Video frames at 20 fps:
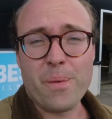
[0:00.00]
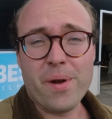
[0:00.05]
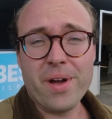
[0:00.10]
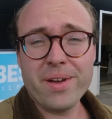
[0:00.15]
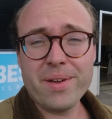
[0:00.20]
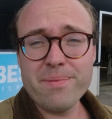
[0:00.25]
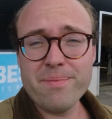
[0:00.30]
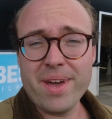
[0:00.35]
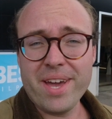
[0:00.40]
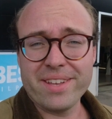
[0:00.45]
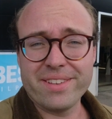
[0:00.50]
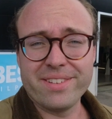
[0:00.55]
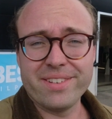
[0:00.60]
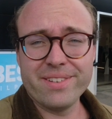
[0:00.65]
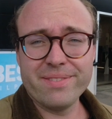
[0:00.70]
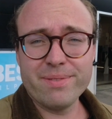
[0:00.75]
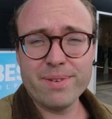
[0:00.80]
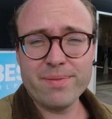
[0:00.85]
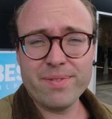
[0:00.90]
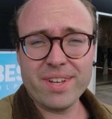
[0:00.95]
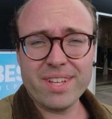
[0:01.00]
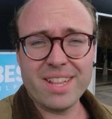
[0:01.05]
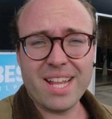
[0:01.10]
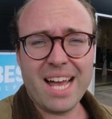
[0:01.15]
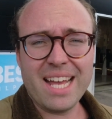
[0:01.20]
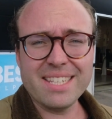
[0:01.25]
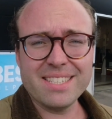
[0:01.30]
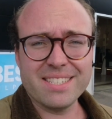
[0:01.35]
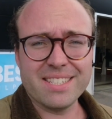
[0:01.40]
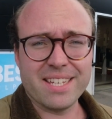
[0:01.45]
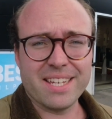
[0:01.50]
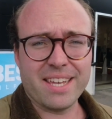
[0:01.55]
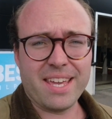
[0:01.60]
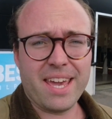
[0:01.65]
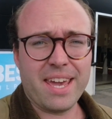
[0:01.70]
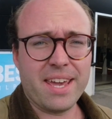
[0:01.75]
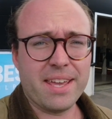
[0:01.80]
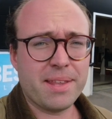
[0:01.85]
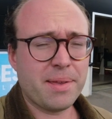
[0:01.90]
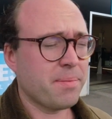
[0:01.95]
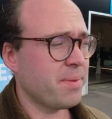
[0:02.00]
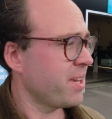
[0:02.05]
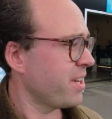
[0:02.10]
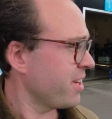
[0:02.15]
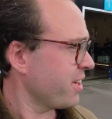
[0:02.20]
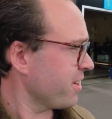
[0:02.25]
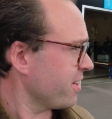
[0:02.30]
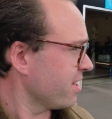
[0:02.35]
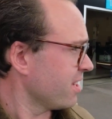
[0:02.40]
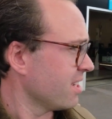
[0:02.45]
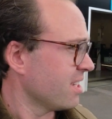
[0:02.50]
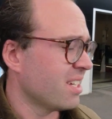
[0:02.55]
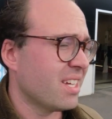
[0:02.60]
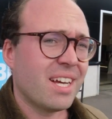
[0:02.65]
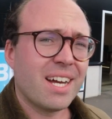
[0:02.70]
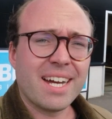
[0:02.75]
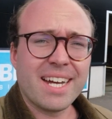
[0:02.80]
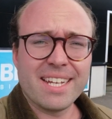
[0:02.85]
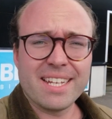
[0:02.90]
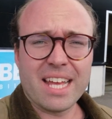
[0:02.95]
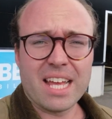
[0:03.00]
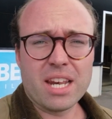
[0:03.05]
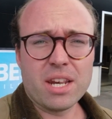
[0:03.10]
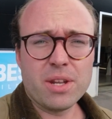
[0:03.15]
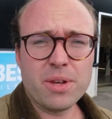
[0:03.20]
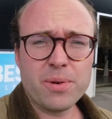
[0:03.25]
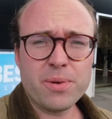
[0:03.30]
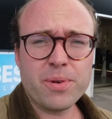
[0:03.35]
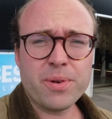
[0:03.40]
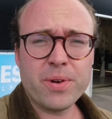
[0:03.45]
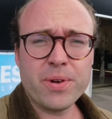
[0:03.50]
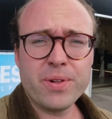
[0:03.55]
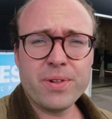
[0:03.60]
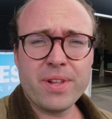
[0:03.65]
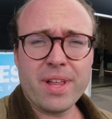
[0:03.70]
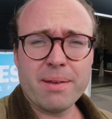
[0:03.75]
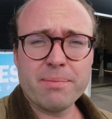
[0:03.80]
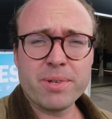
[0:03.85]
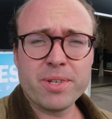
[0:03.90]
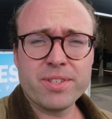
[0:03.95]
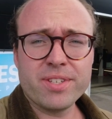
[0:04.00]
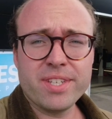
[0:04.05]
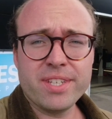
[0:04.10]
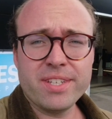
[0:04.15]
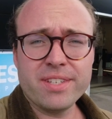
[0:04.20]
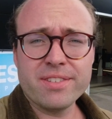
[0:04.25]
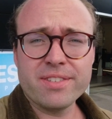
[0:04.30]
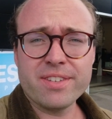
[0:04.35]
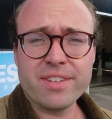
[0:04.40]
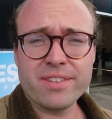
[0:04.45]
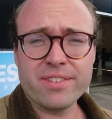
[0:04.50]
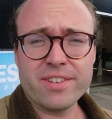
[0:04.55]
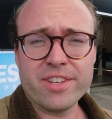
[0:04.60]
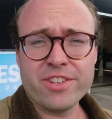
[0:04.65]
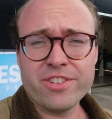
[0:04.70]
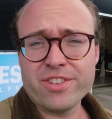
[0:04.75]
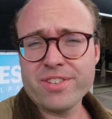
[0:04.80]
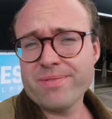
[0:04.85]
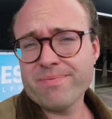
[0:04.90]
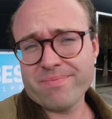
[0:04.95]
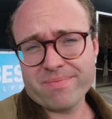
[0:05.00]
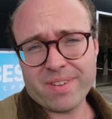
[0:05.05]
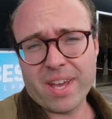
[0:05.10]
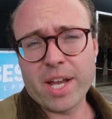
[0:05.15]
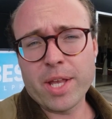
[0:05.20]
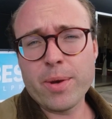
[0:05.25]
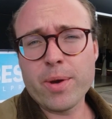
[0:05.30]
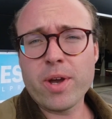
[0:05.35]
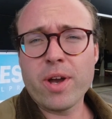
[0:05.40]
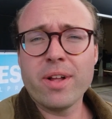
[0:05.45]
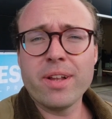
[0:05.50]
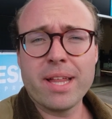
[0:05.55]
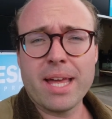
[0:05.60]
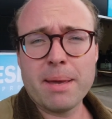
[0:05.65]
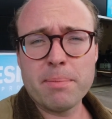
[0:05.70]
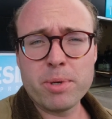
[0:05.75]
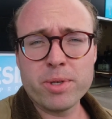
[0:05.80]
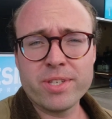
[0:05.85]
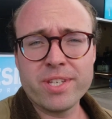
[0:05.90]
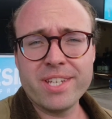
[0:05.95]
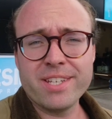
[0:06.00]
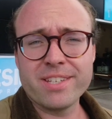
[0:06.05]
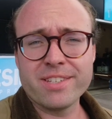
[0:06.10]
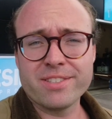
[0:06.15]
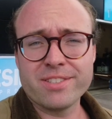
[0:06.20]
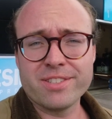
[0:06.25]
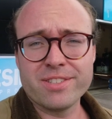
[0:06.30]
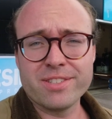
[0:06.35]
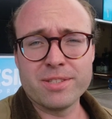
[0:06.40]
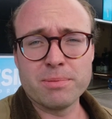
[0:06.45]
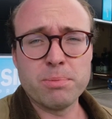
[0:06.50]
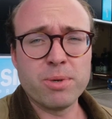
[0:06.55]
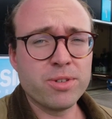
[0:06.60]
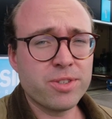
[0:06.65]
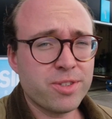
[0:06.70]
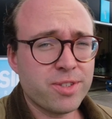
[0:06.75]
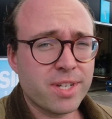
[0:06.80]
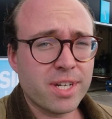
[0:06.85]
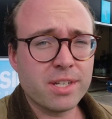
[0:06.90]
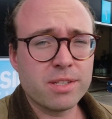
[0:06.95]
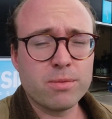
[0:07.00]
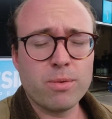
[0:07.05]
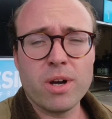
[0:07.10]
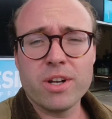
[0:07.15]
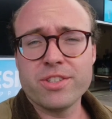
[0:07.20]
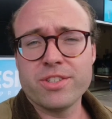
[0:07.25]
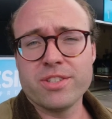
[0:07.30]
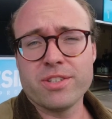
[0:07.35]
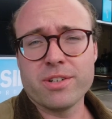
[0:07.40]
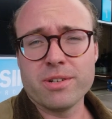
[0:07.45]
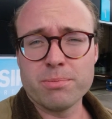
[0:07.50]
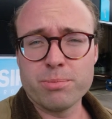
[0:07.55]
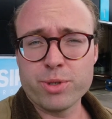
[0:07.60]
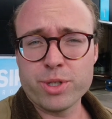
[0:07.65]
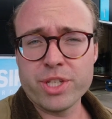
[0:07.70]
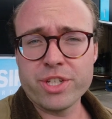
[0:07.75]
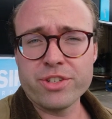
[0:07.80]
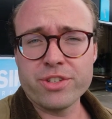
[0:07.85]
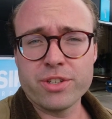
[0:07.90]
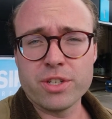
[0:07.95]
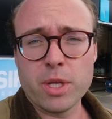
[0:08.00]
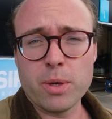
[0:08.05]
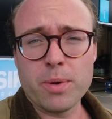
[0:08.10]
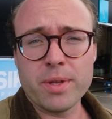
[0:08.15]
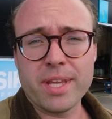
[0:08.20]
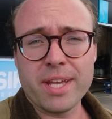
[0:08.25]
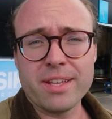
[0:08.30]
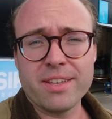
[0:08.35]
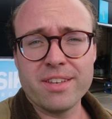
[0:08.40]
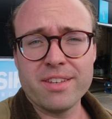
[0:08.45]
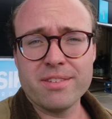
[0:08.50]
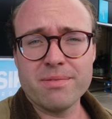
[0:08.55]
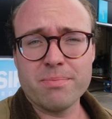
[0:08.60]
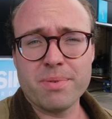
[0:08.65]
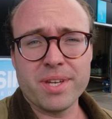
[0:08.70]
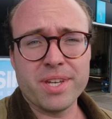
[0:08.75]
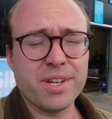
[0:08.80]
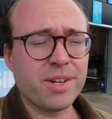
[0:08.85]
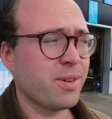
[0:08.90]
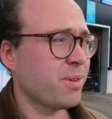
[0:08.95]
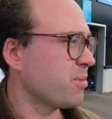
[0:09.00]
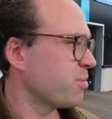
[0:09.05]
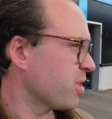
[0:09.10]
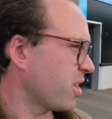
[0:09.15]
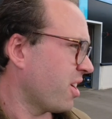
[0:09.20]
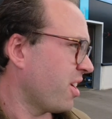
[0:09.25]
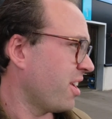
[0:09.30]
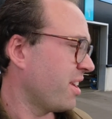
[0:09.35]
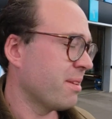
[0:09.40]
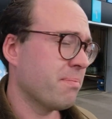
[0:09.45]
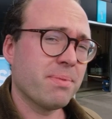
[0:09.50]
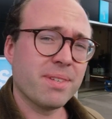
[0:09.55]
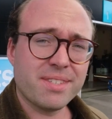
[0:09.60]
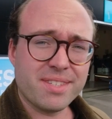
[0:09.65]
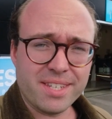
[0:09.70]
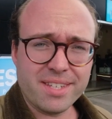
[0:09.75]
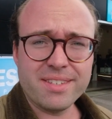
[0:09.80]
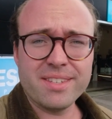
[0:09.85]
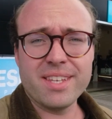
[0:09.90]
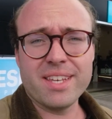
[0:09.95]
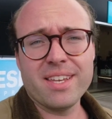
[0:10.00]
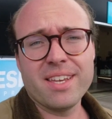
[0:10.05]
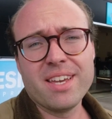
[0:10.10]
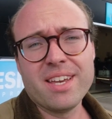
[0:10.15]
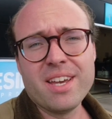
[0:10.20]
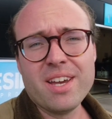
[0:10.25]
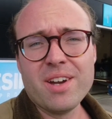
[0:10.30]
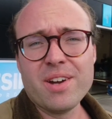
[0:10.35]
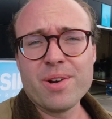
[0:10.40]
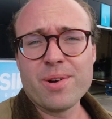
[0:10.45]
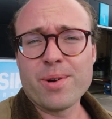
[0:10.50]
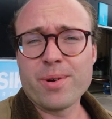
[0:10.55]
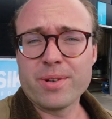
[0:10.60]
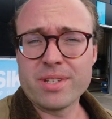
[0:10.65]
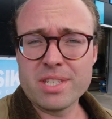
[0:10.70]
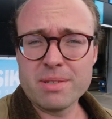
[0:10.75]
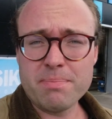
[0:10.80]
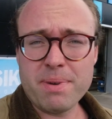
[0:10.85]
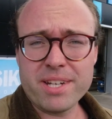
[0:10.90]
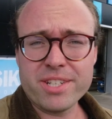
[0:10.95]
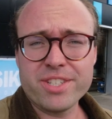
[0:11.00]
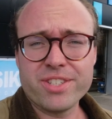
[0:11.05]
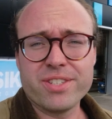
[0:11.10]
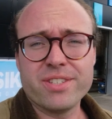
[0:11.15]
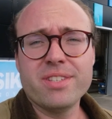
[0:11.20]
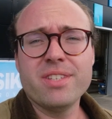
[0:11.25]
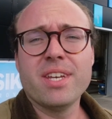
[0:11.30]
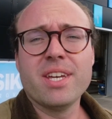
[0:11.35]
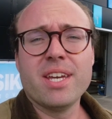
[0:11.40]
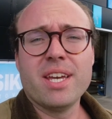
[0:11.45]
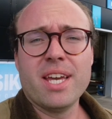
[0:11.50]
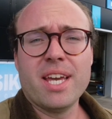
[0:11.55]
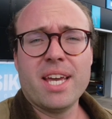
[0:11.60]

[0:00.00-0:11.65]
Welcome back to Living with a Classic, and I'm here at a local MOT station. I know I call it MOT just because most of you guys watching are British, you know what that is, but here we call it sickening or inspection,